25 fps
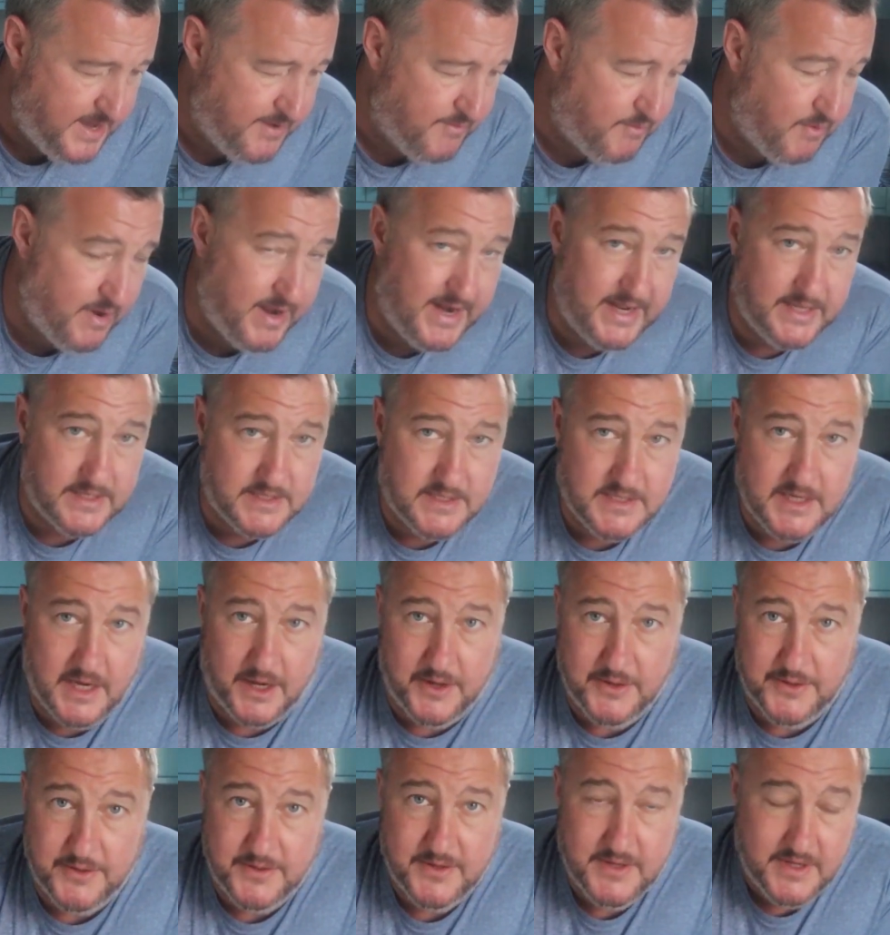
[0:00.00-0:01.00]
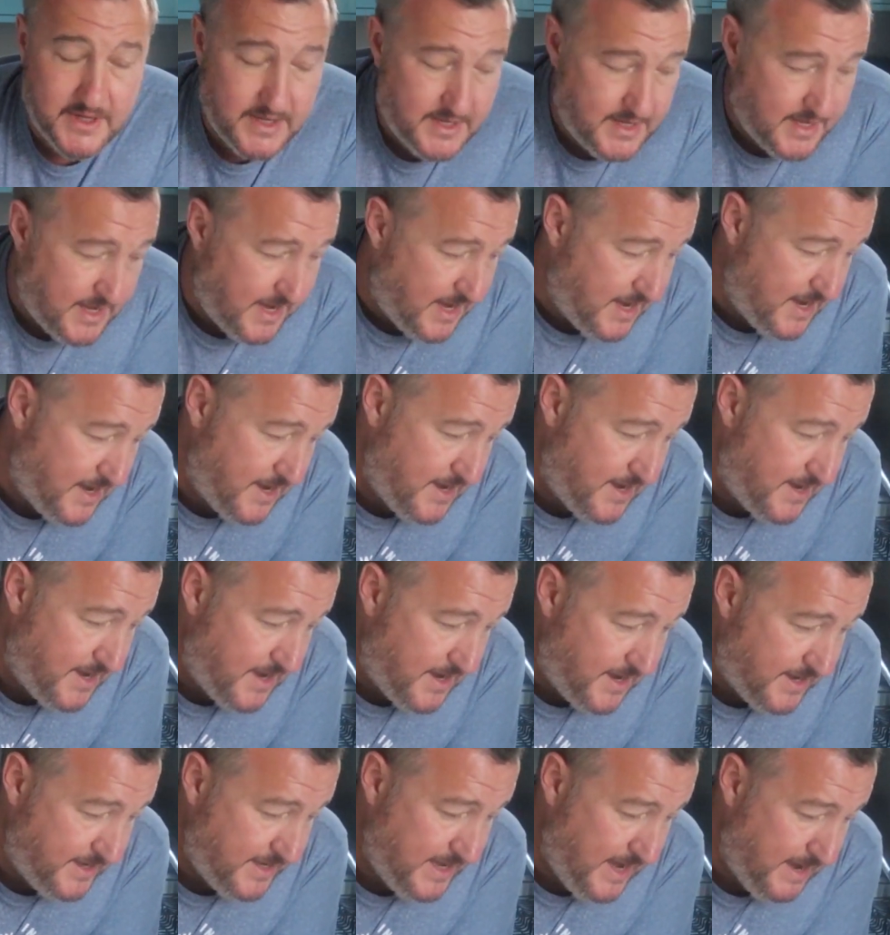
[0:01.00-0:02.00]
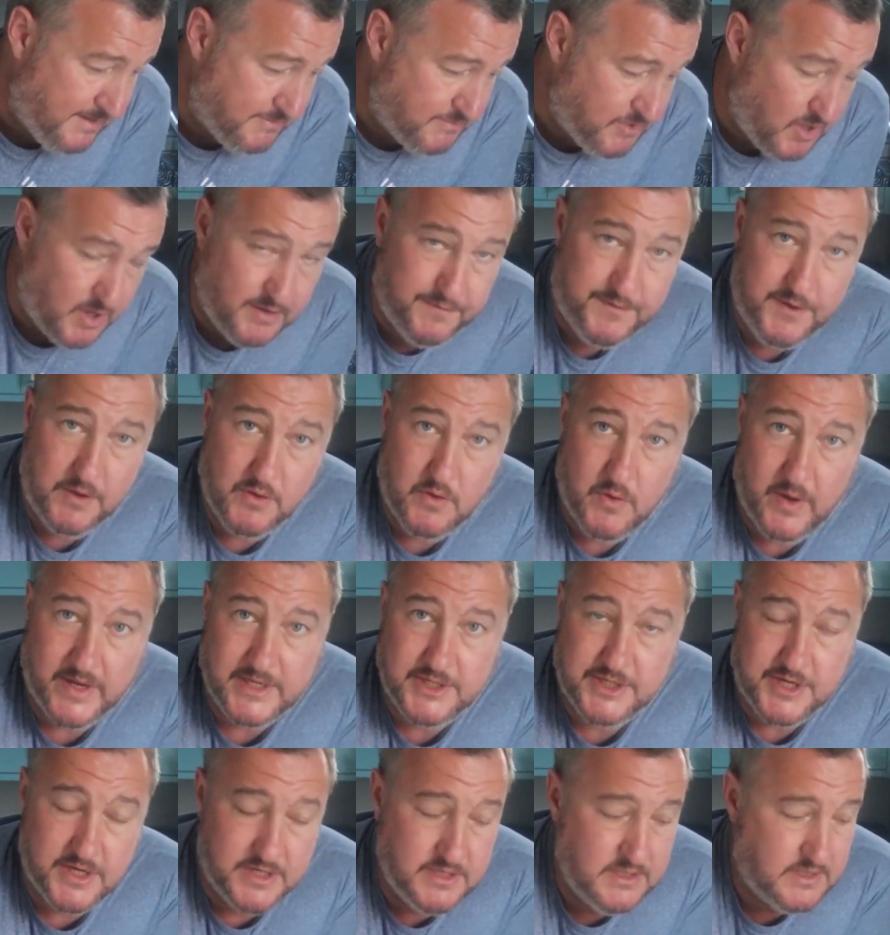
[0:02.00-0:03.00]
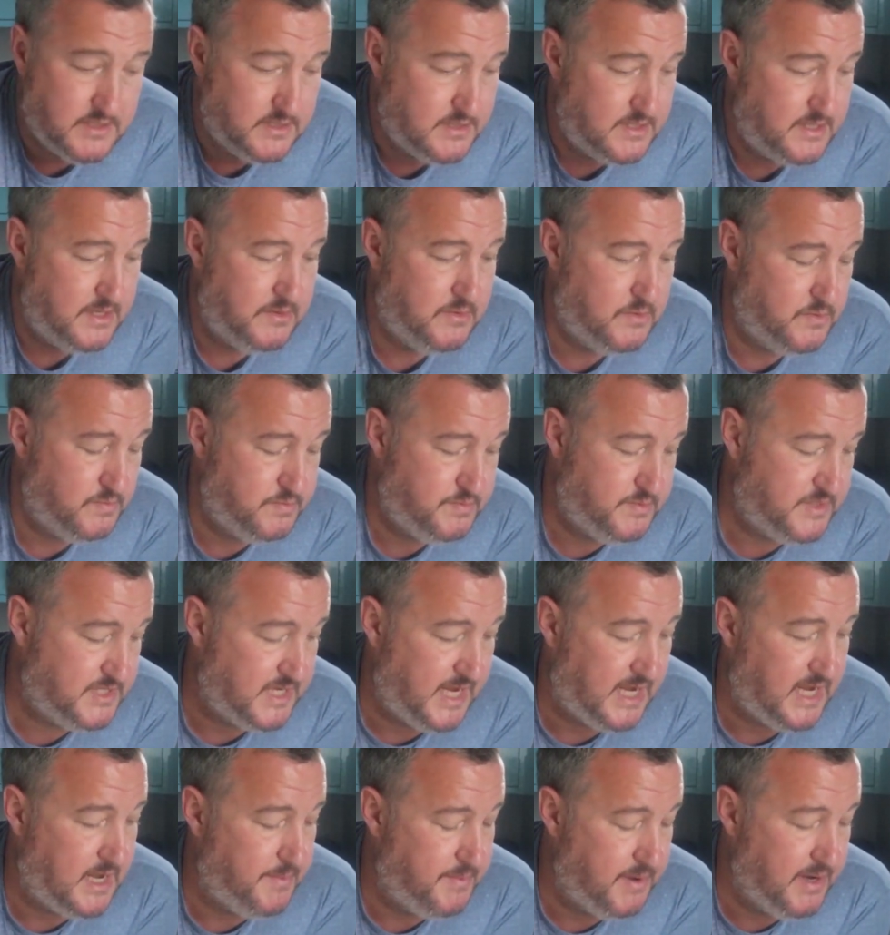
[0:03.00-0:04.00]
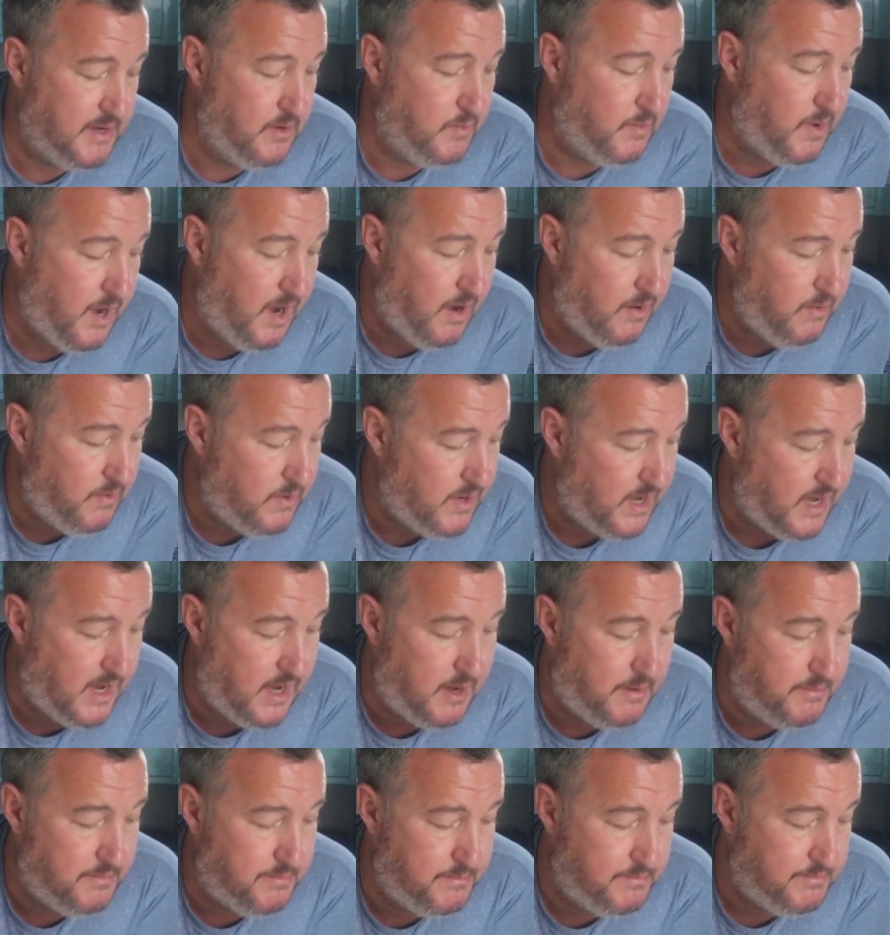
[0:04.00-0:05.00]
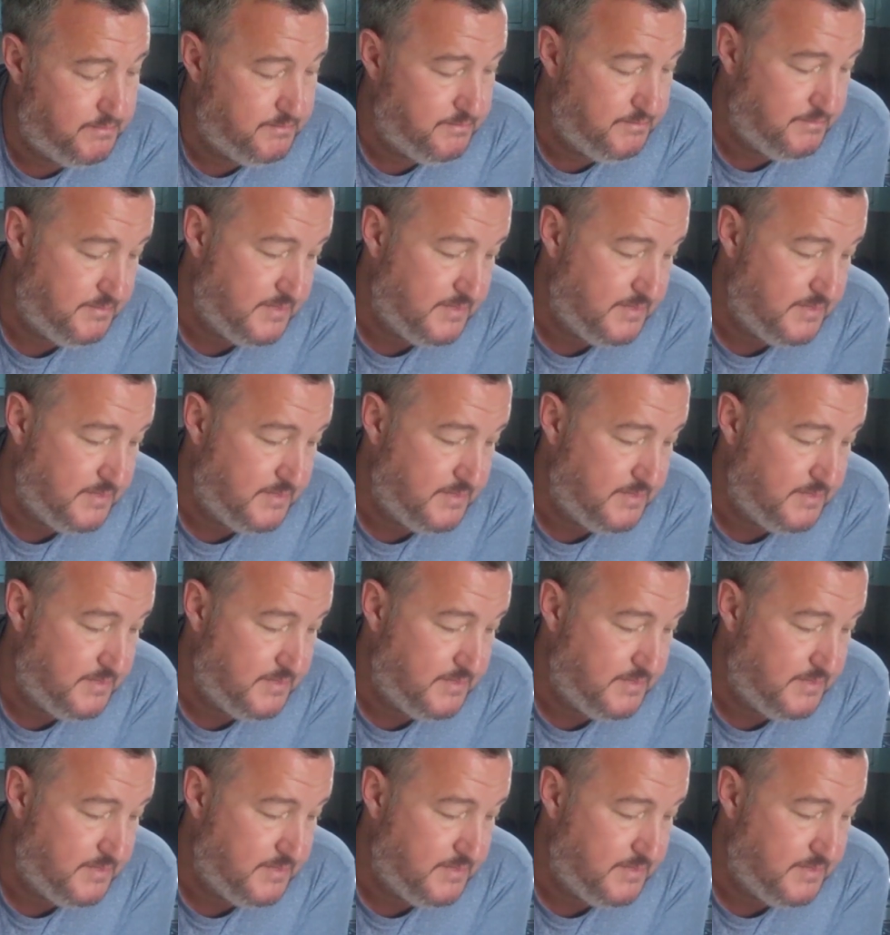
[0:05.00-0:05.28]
Right then, so, got a few questions that will take up a little while, and